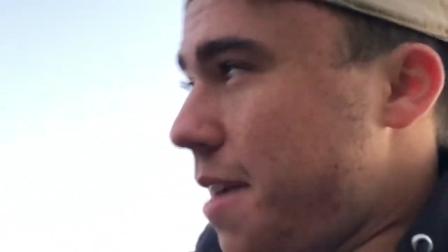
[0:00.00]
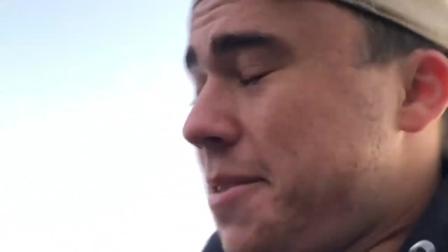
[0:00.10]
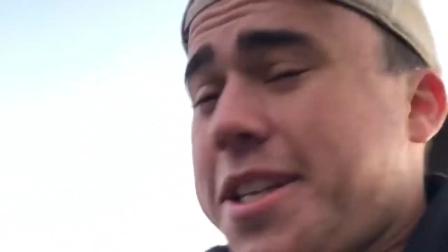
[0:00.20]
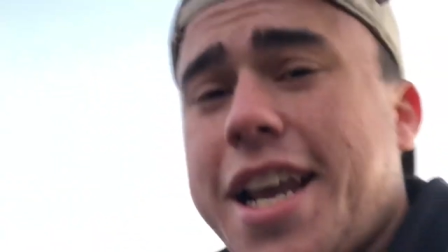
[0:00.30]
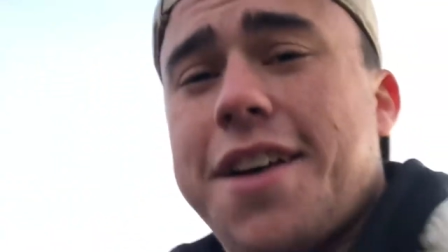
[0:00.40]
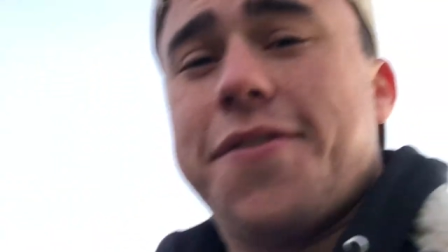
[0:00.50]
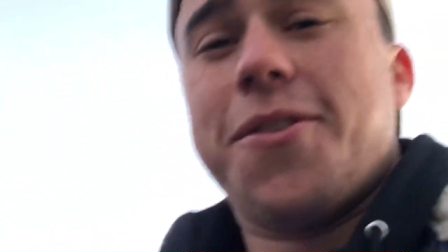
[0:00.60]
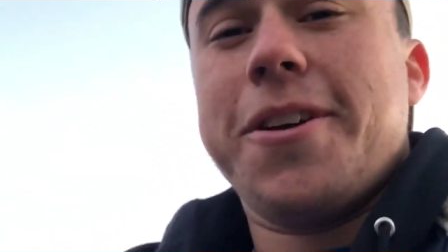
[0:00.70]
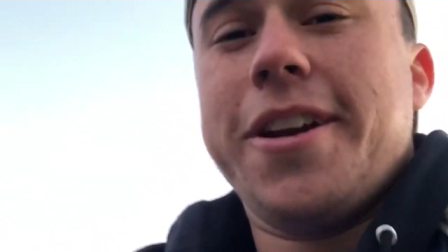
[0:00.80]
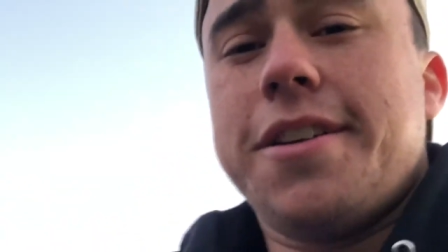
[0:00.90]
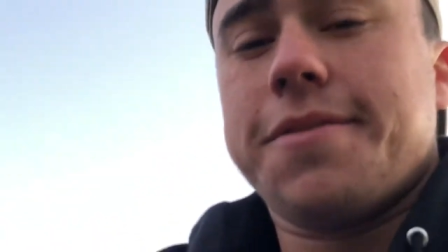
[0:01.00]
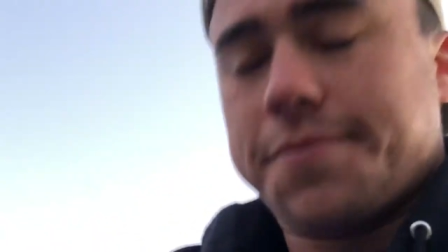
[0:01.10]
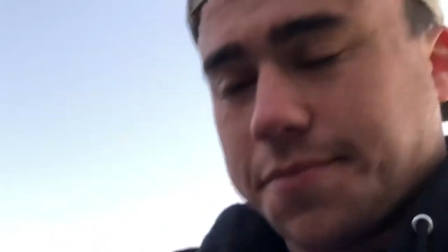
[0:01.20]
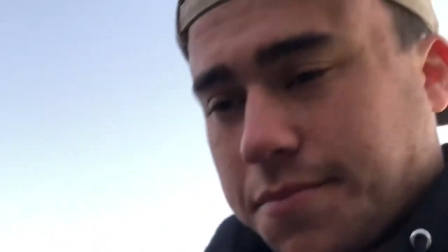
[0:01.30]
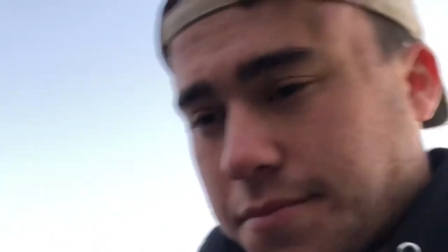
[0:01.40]
went to California
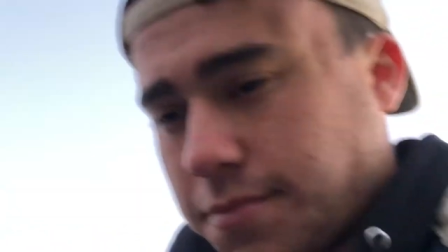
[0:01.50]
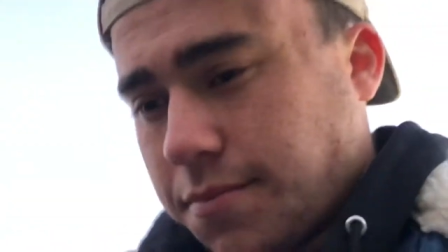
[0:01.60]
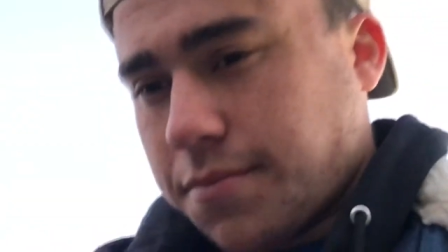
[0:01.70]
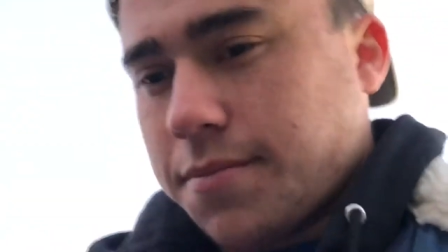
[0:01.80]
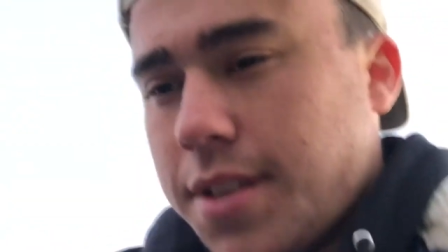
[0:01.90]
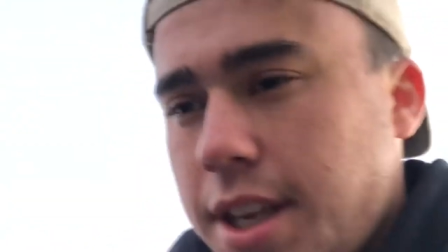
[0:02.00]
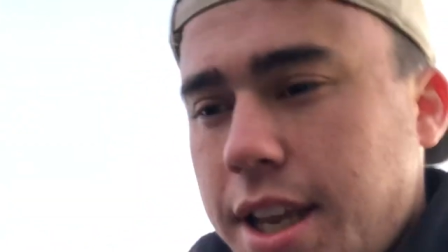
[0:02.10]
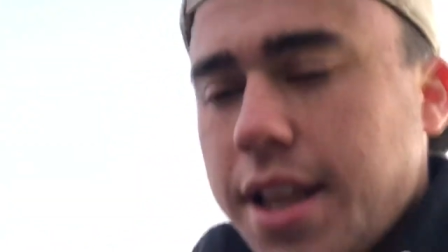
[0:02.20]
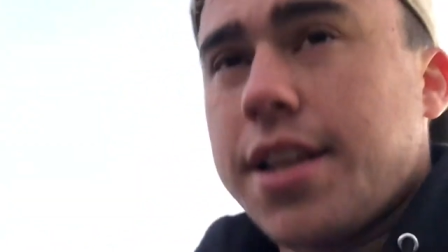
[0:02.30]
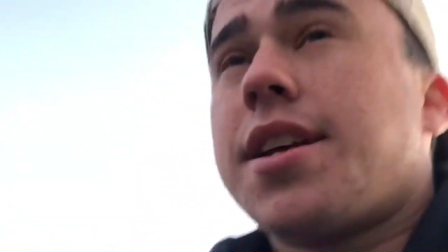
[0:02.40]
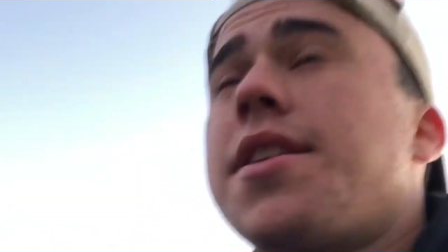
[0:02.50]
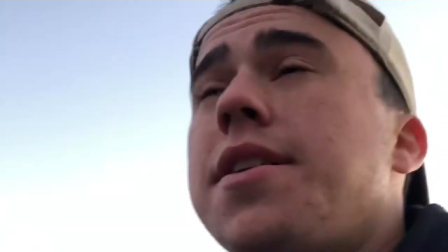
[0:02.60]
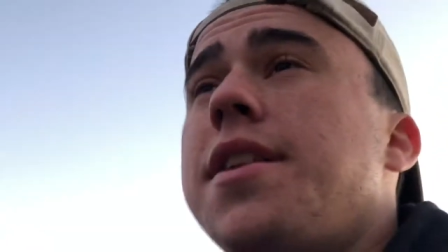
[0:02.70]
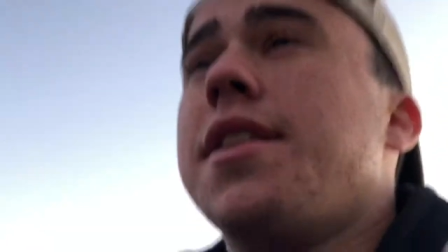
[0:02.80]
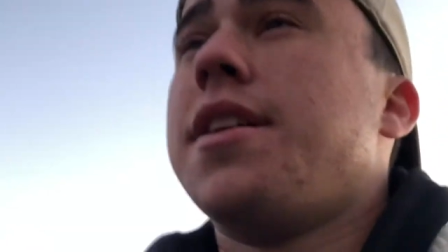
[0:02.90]
this
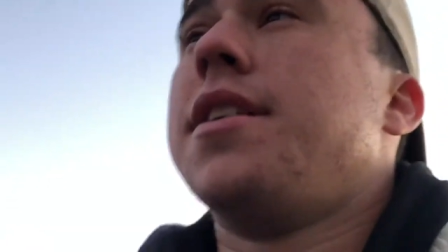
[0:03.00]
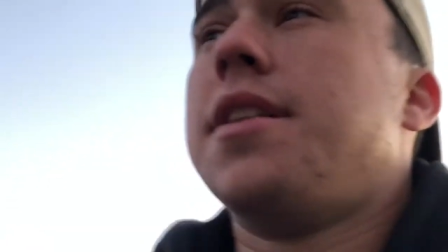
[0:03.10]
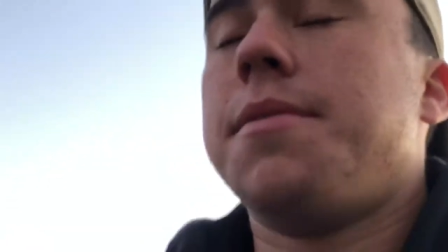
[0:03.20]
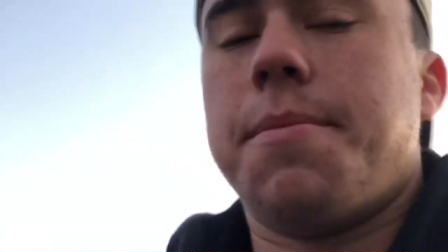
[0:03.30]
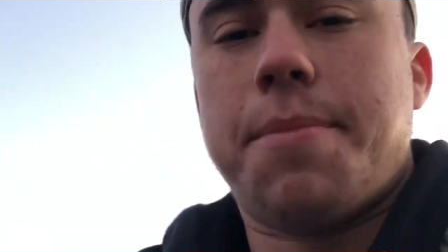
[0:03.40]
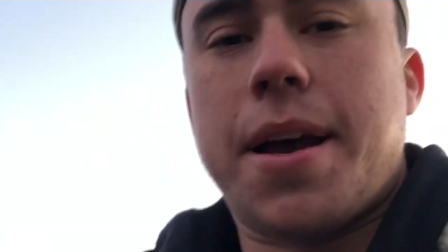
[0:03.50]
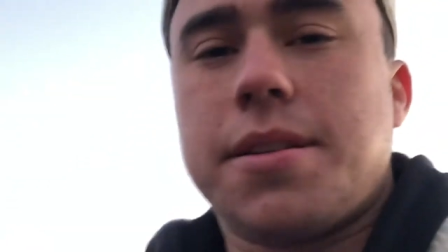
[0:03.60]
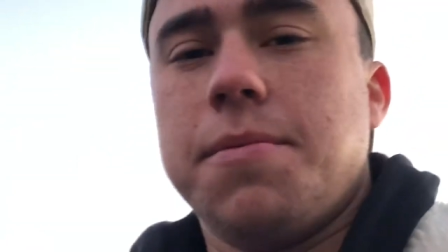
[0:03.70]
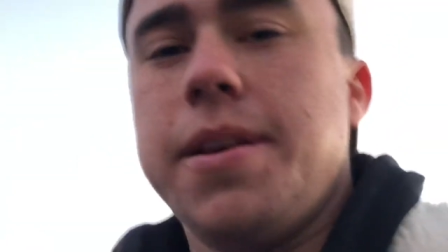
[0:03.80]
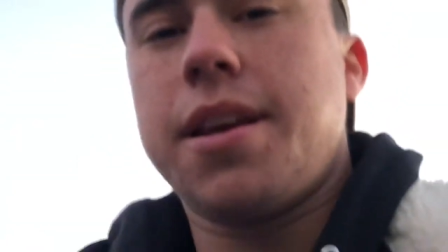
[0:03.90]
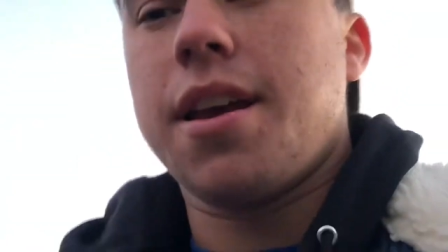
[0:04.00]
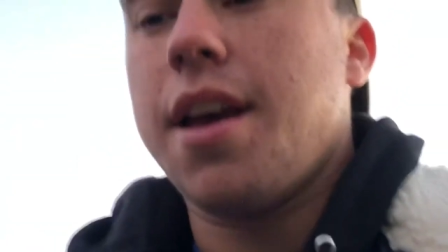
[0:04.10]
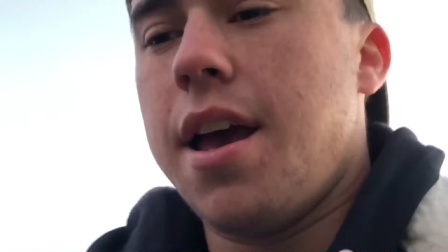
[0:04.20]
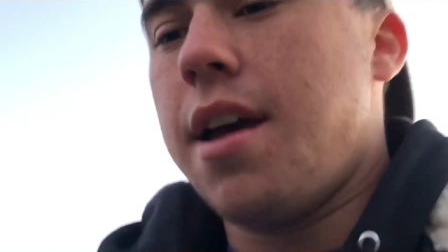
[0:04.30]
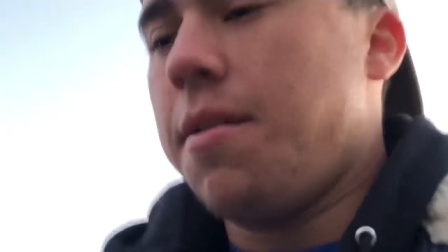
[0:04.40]
other the past week.
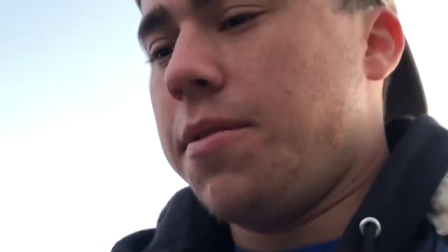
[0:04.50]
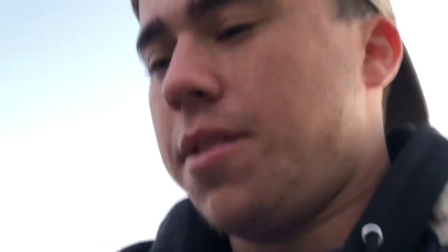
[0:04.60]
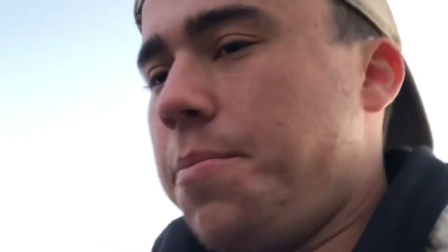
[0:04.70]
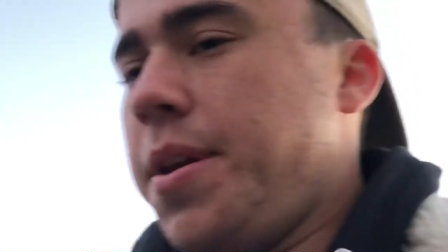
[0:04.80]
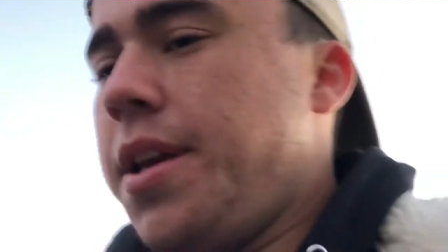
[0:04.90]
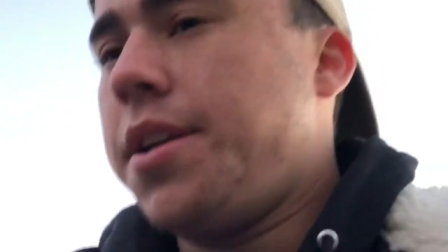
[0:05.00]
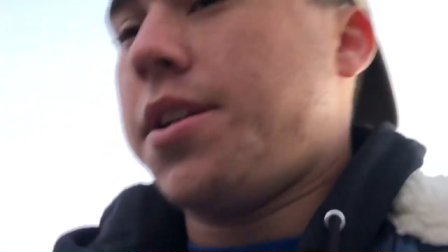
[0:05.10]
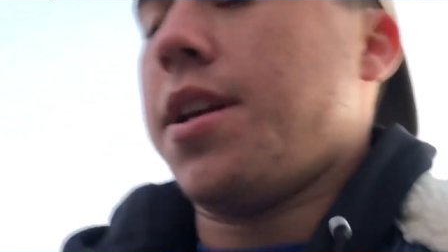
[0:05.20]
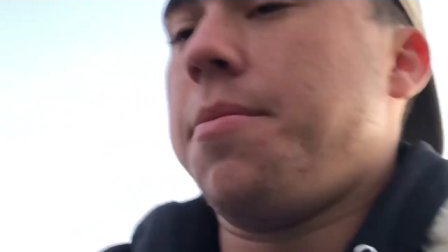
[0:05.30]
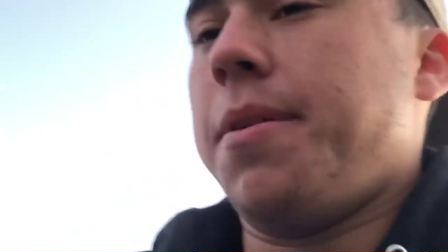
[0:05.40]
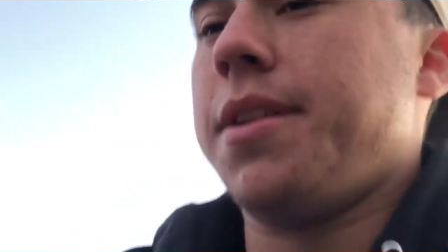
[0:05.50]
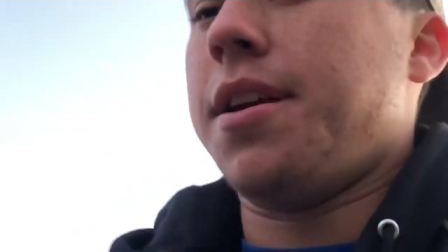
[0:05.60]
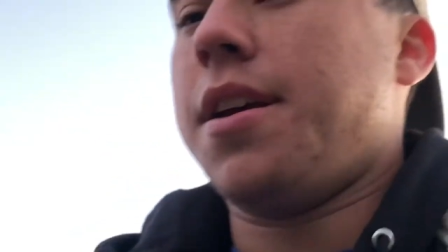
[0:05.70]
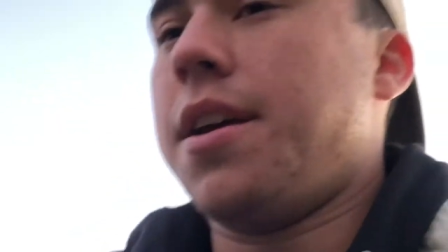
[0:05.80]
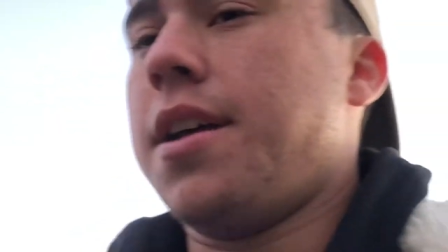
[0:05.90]
Went to the beach, played
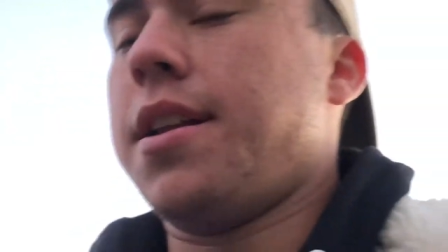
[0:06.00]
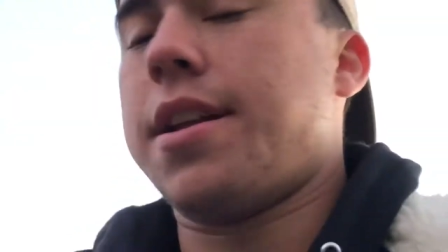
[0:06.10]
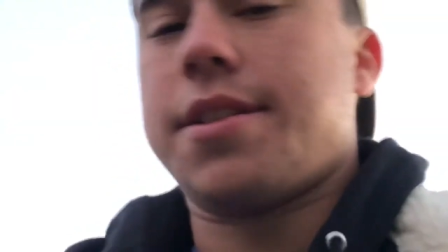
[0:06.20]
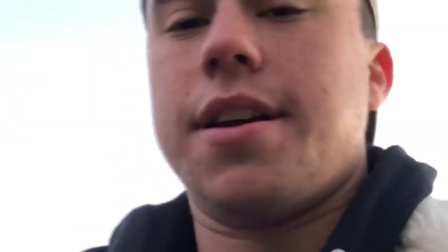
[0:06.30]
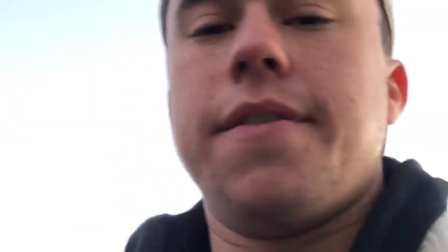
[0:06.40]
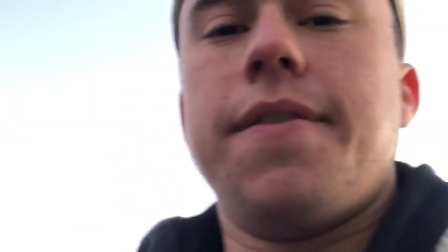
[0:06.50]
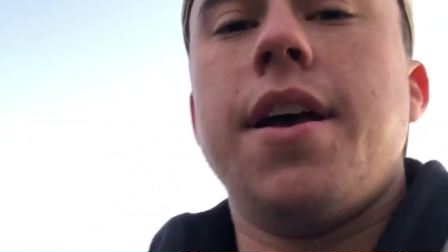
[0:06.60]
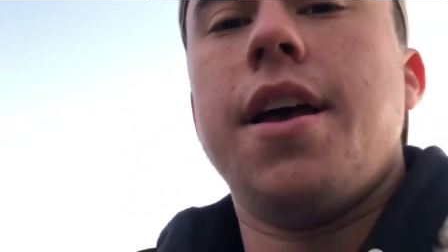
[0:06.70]
a lot of stuff.